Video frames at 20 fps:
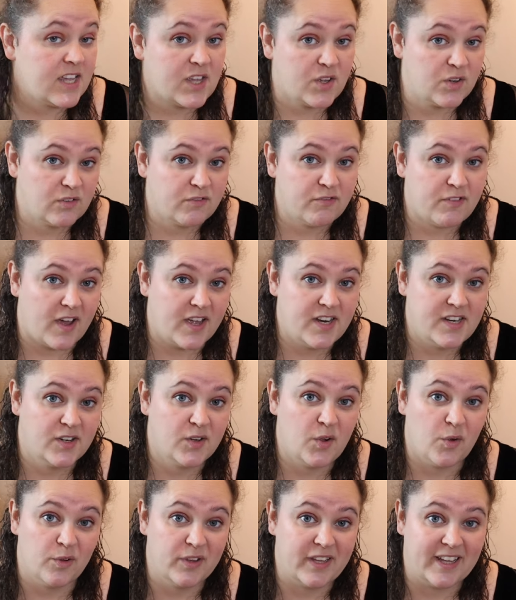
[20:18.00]
couldn't find
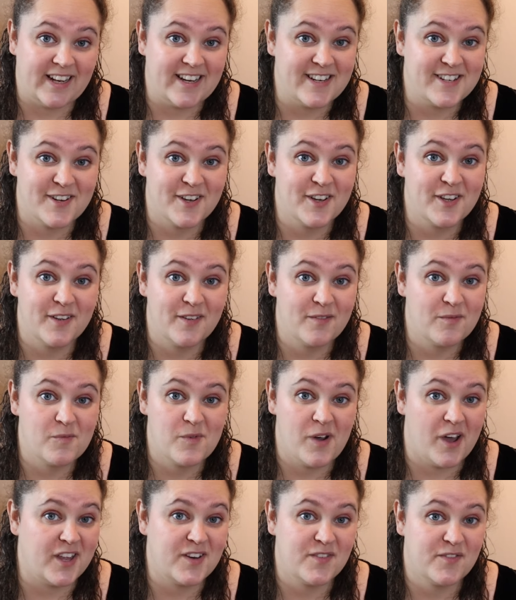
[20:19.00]
an Old English
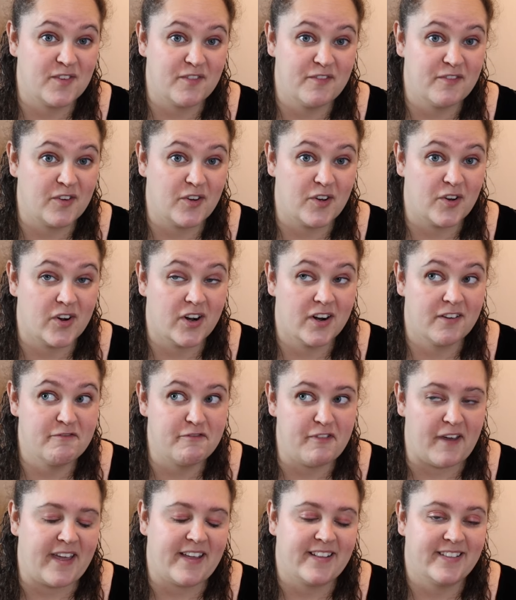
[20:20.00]
word for
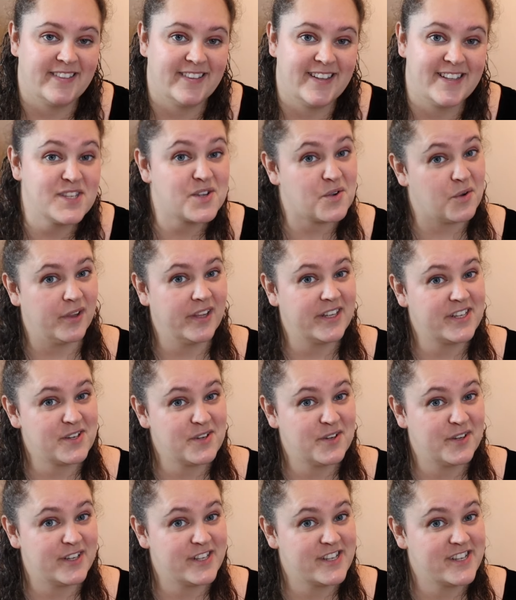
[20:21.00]
veil, let's call it a
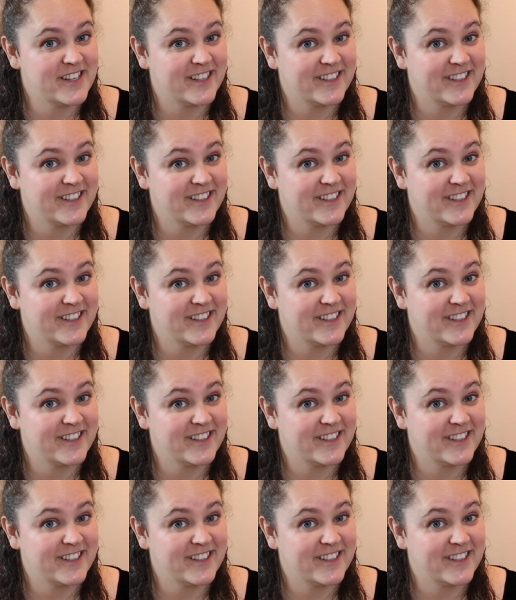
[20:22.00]
hood.